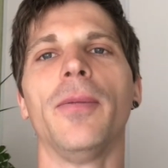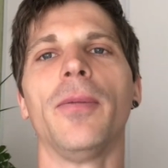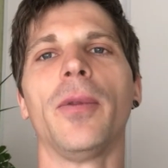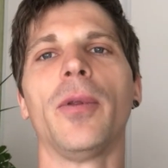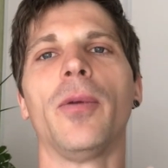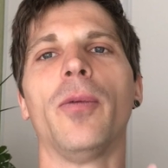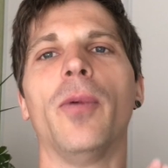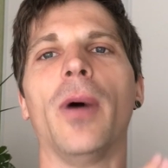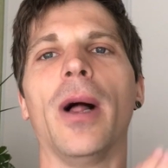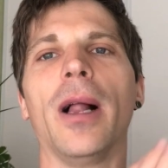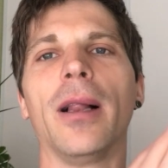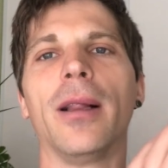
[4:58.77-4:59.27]

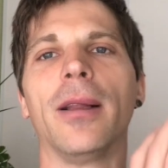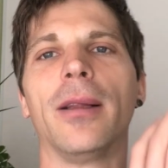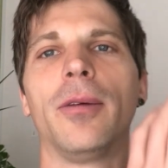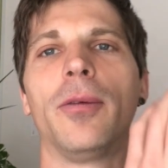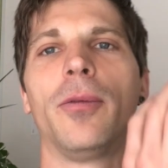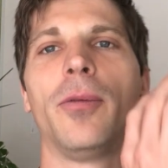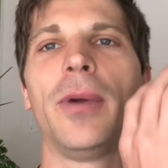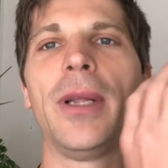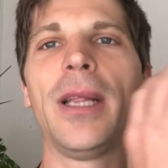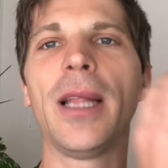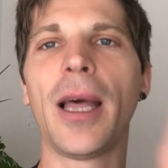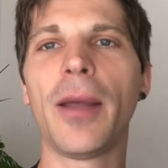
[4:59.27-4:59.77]
Well,
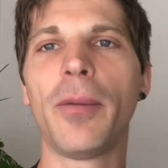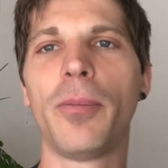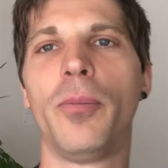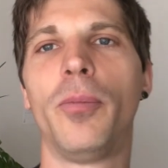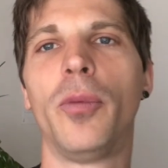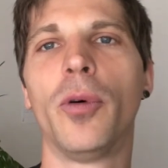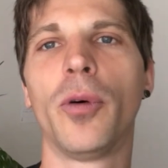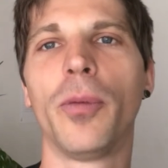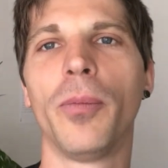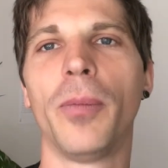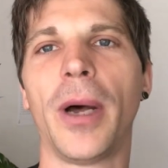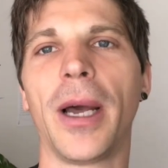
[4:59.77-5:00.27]
when I
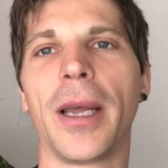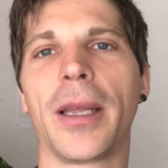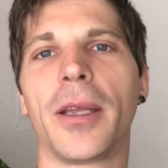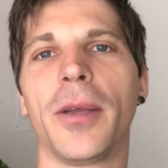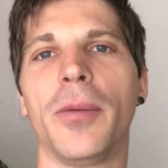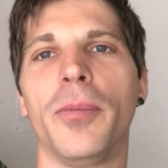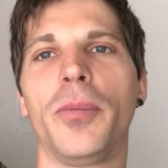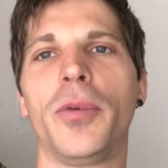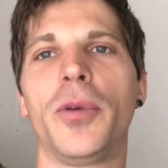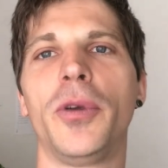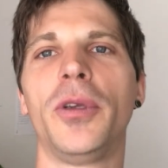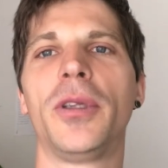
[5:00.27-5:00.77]
bought my
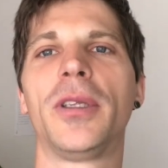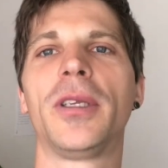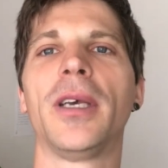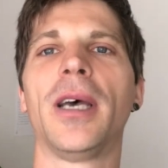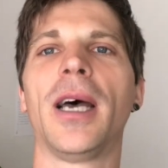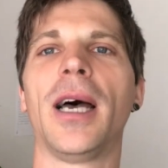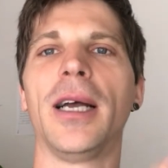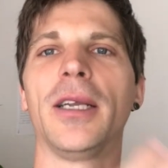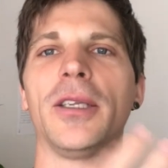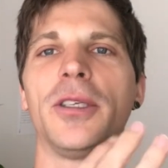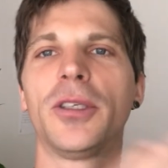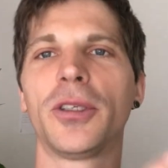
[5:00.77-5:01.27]
computer,
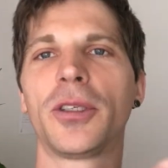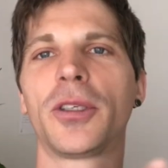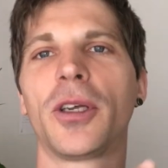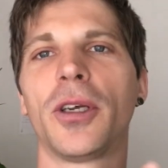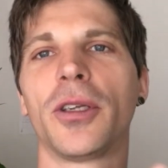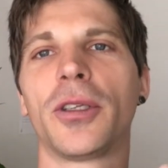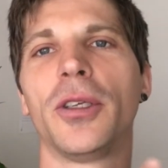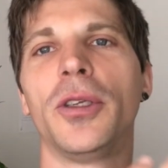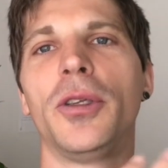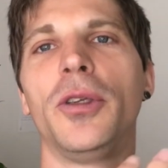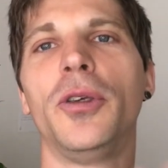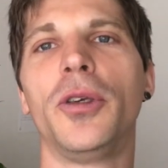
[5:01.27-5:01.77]
I just
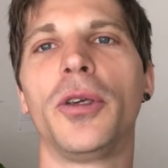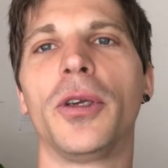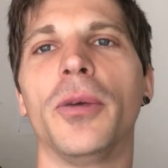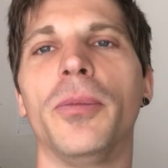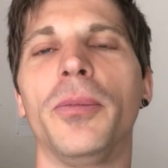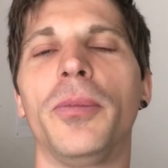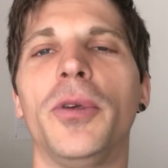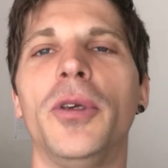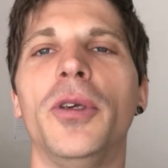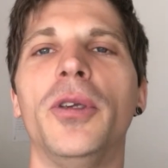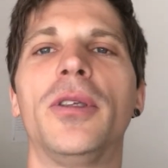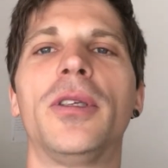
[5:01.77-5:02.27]
got a new
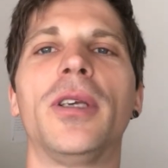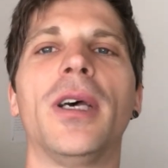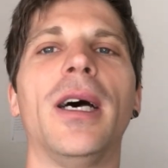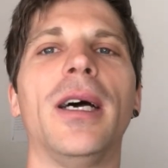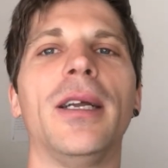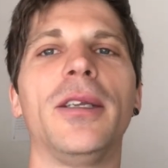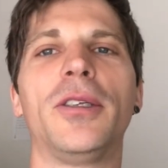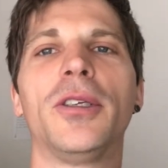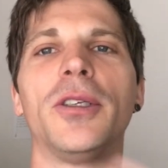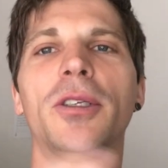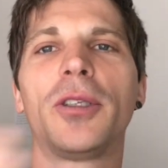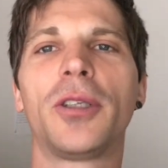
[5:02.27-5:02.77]
computer. I
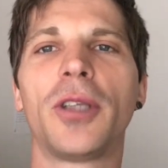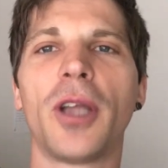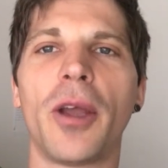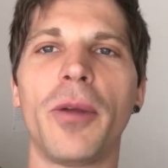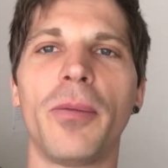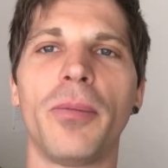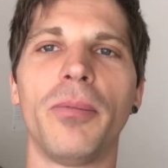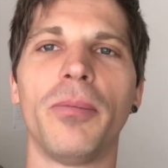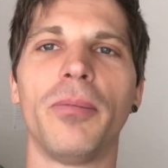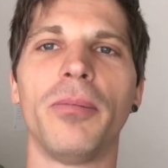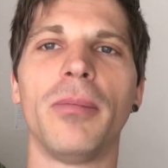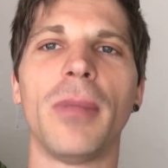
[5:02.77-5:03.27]

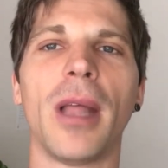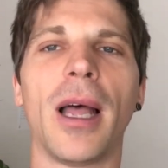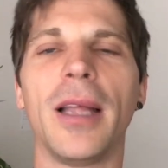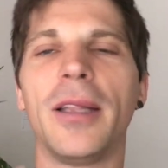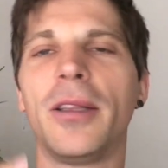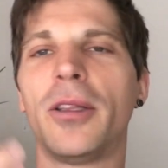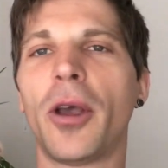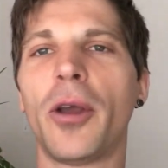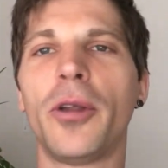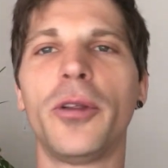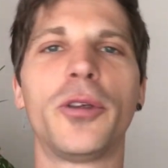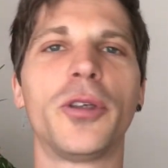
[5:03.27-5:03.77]

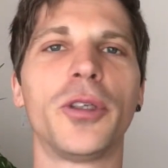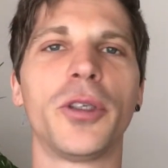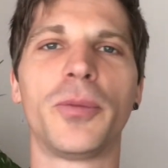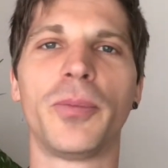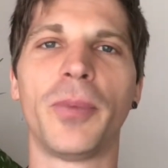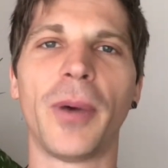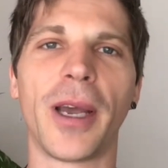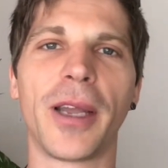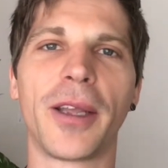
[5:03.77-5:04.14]
don't just buy